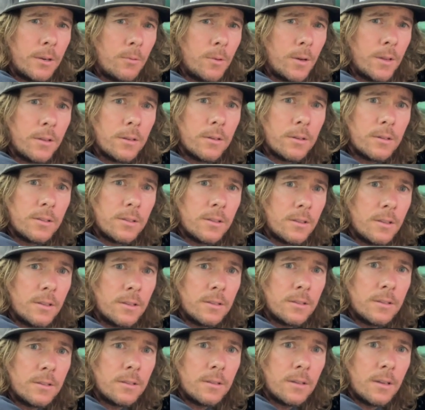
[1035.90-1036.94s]
whether it's
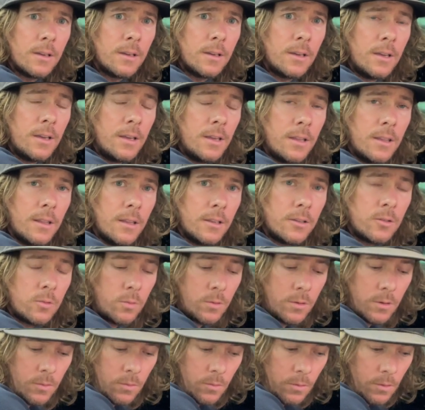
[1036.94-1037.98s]
this
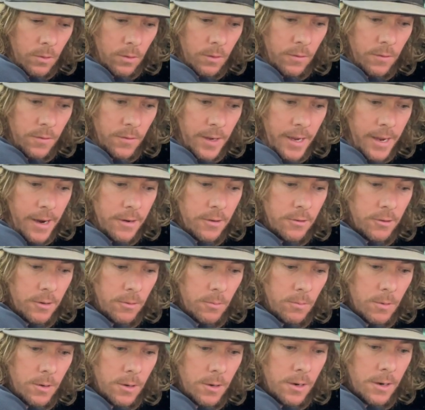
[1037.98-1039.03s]
one or the factory
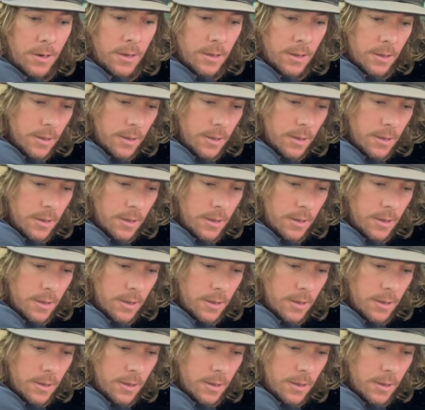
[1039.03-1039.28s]
one.